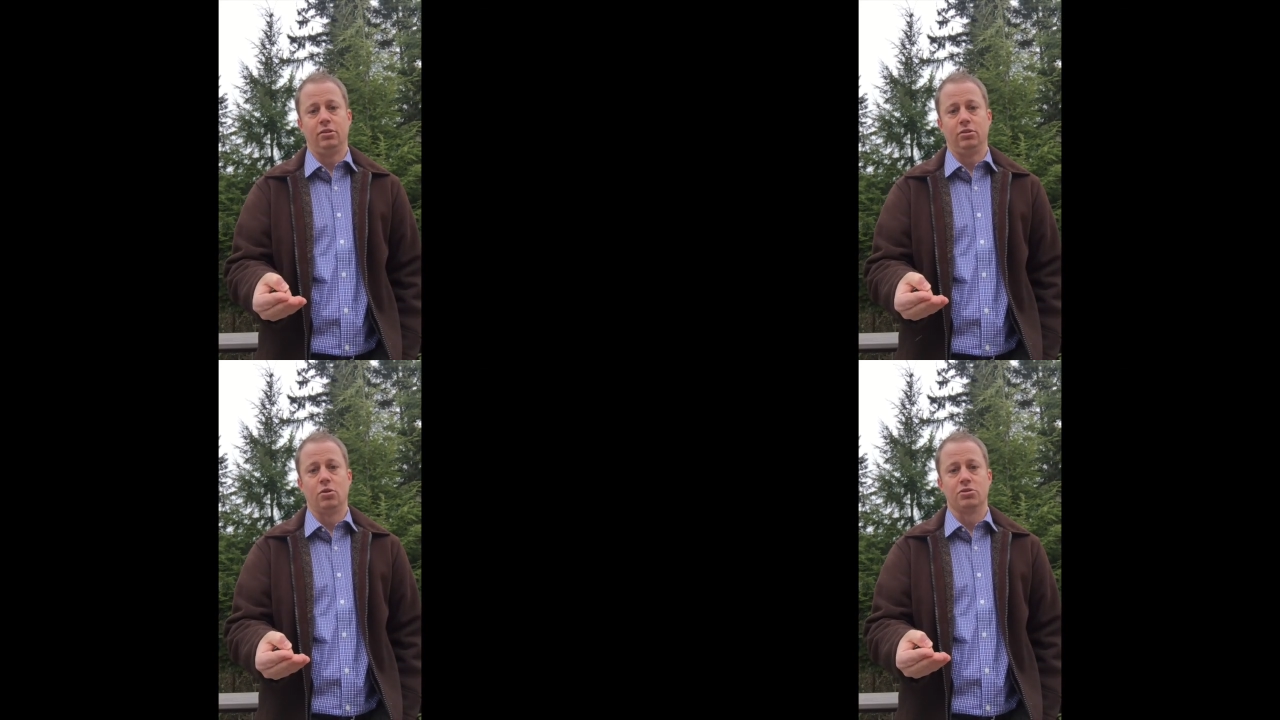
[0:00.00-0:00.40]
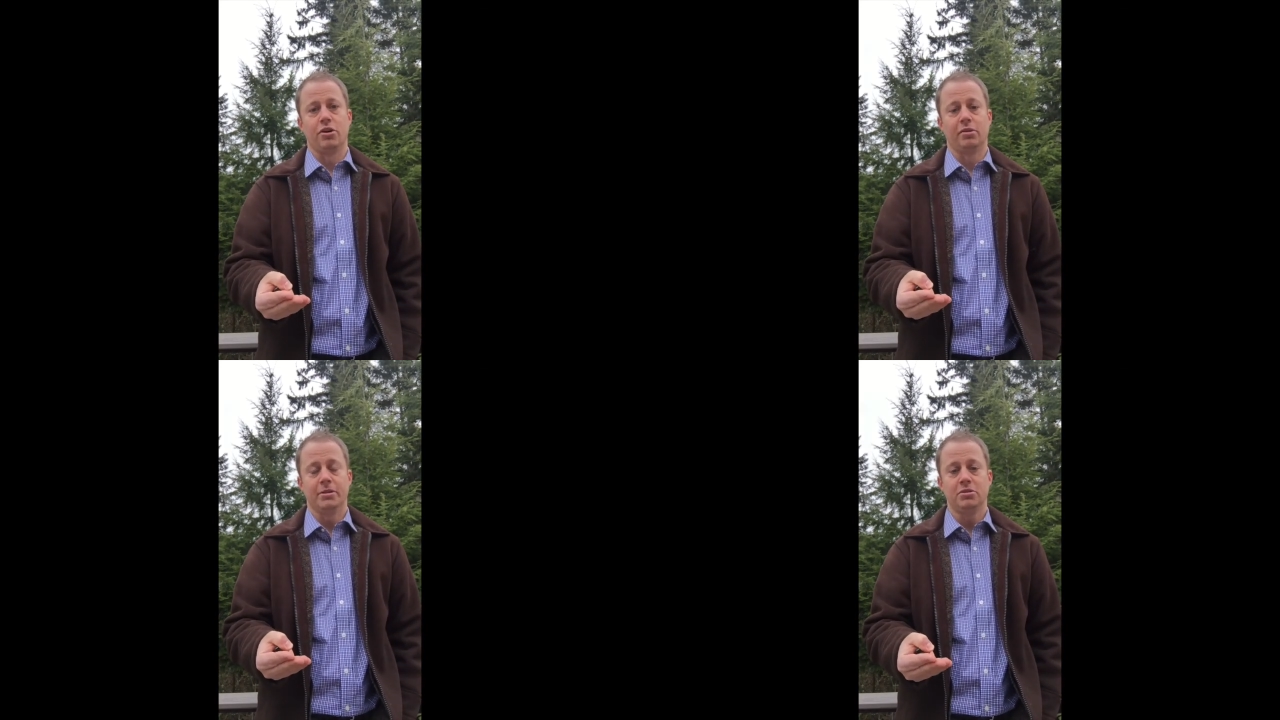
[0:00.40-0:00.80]
those
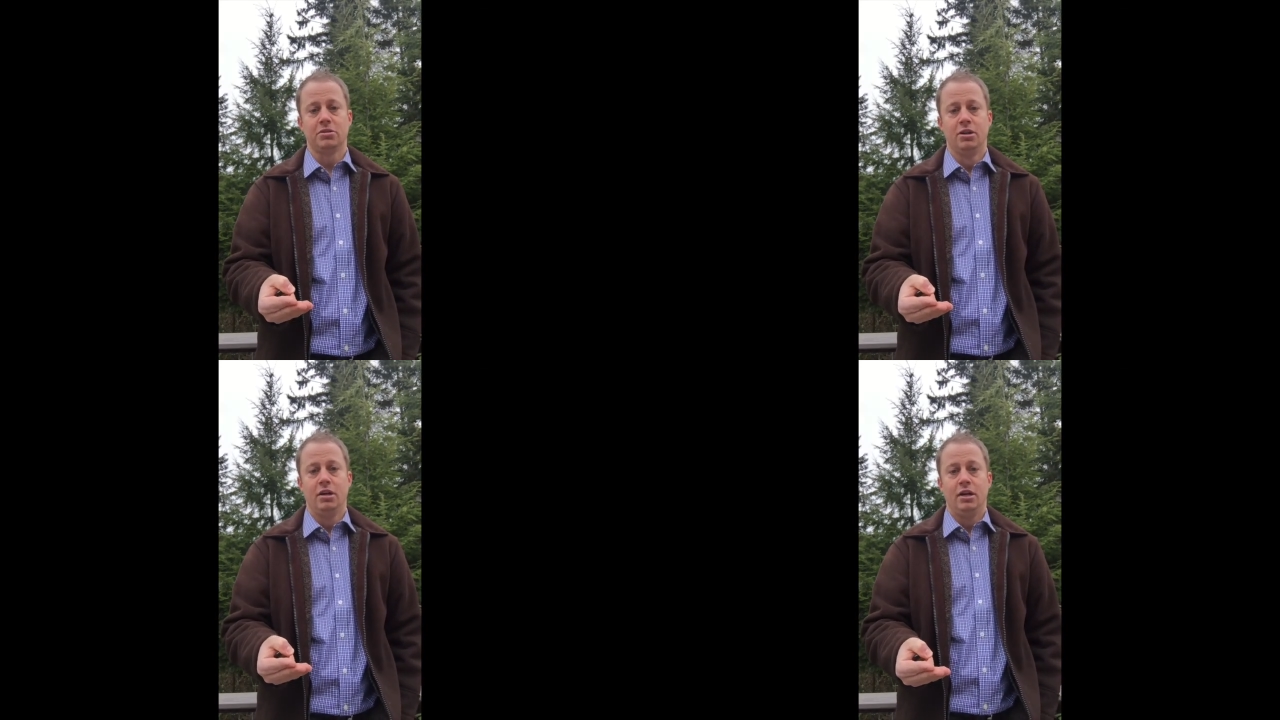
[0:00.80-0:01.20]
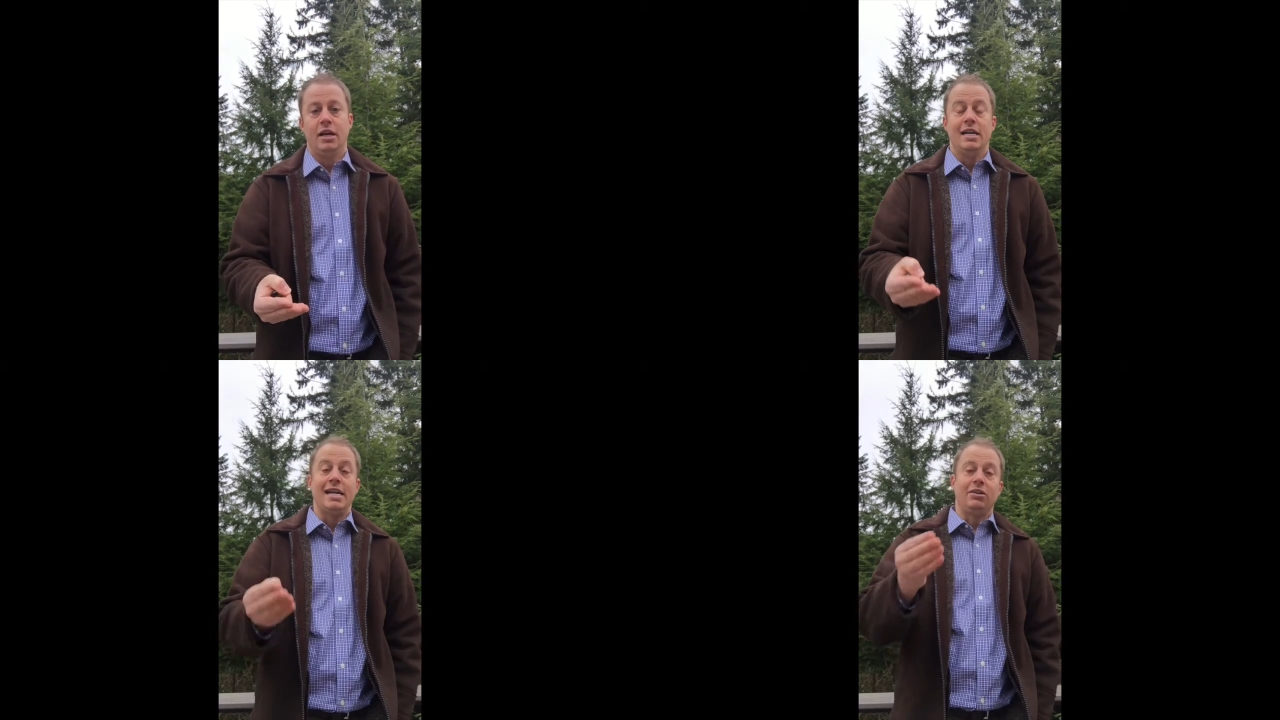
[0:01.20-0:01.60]
arguments.
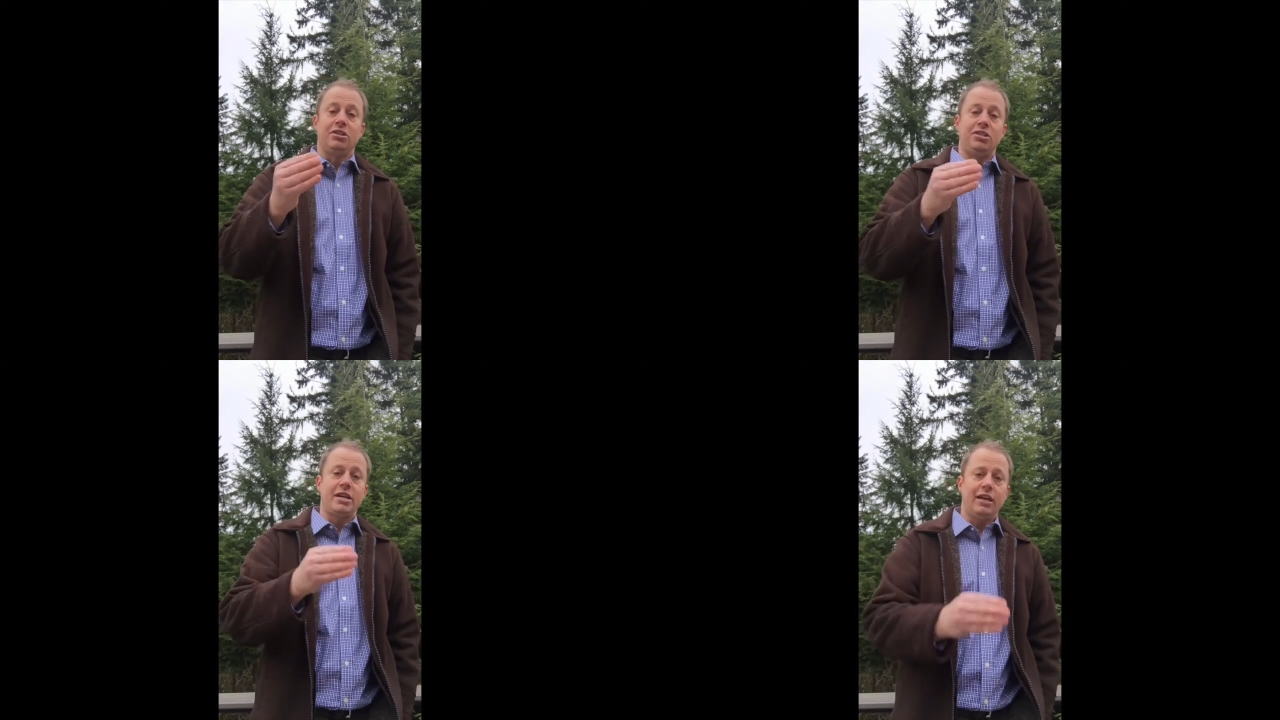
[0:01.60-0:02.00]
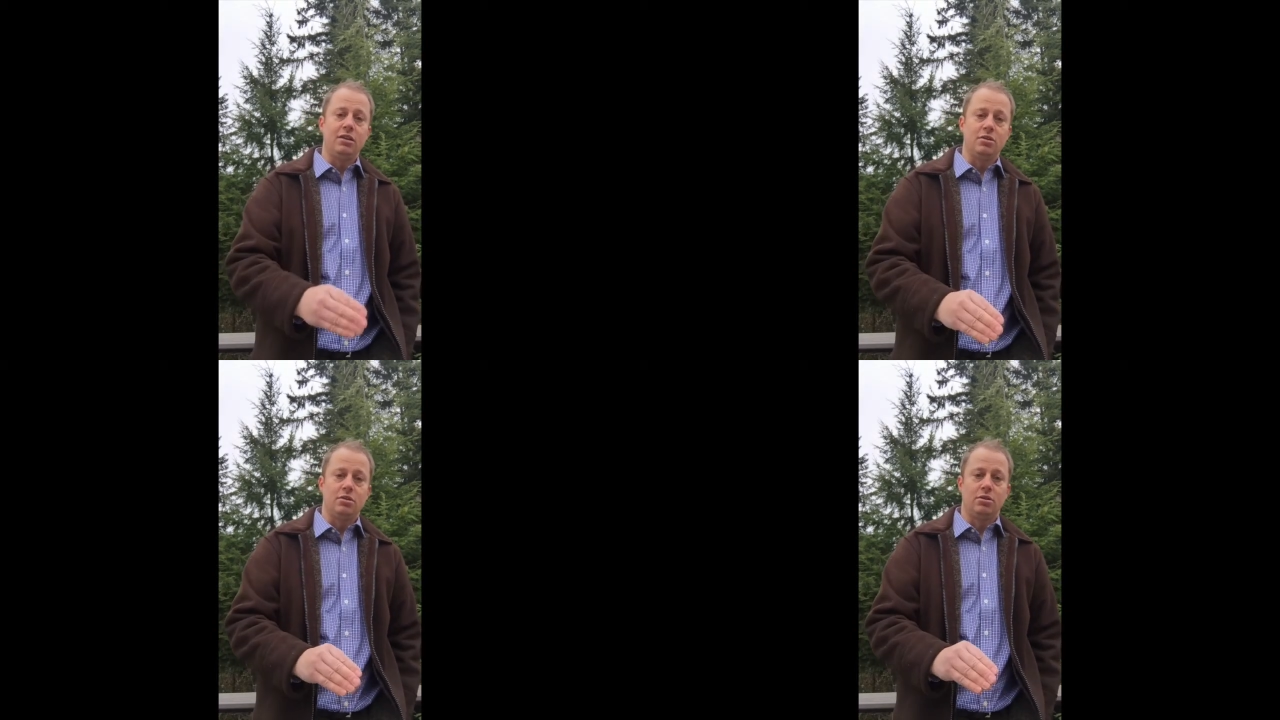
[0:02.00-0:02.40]
Now, the second